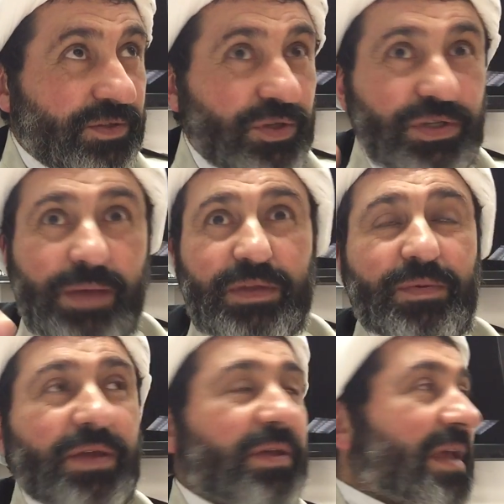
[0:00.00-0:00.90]
So
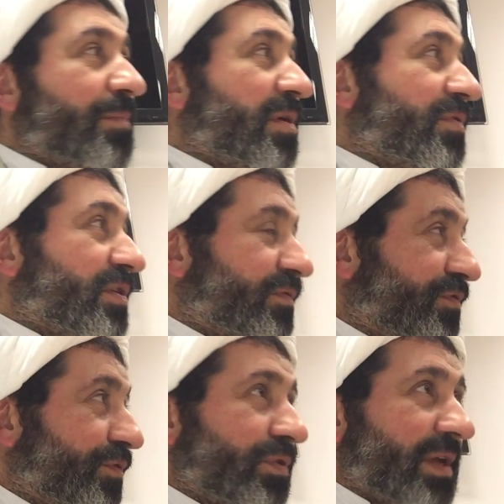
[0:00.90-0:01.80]
sometimes I'm not happy with the
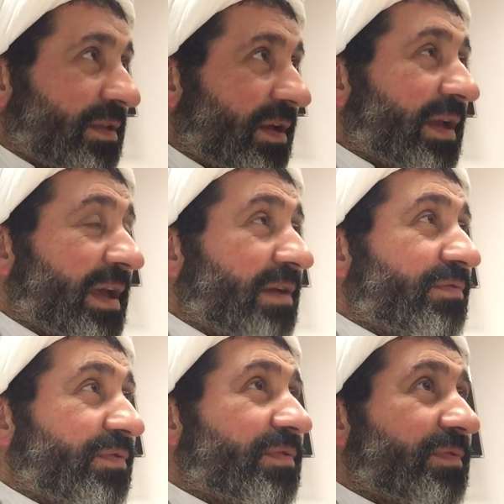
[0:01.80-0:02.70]
food that I have.